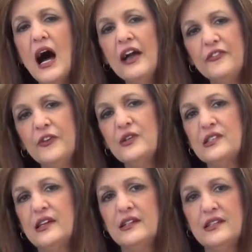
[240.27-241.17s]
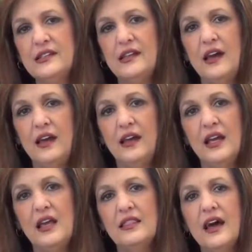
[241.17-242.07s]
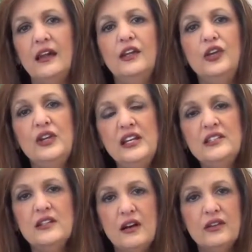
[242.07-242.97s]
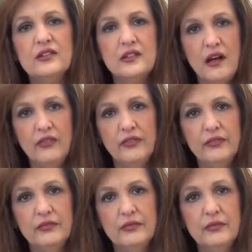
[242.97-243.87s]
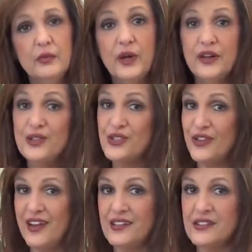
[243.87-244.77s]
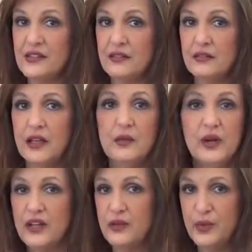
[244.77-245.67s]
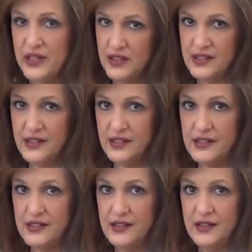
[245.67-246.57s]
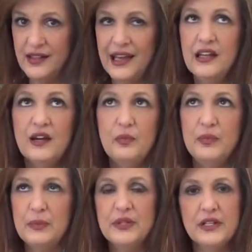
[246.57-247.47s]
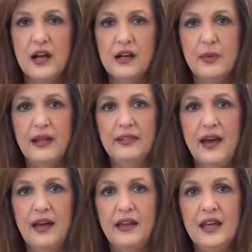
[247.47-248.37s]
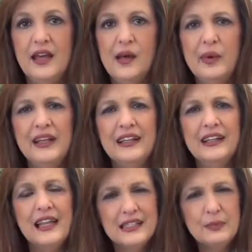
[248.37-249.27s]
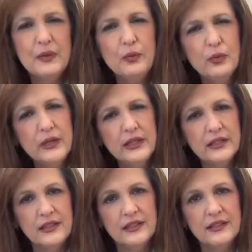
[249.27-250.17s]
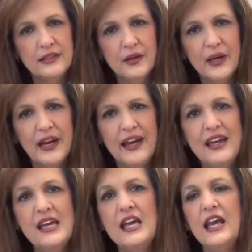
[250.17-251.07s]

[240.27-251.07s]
I first like to say that you need to know yourself. What are your strengths and what are your weaknesses? I know people talk about that, but let's be real, okay?